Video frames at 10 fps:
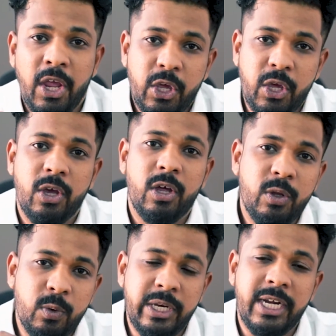Here
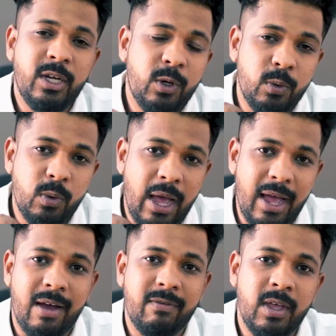you need to
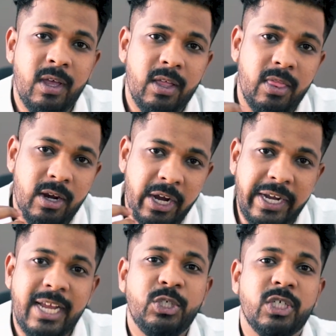have the
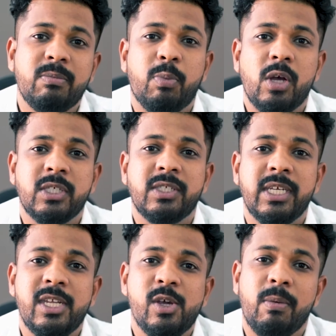retention process
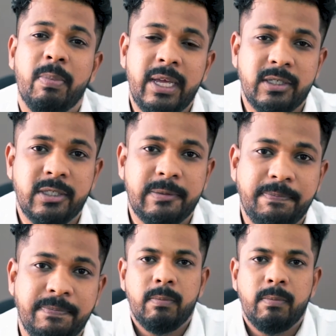in your place.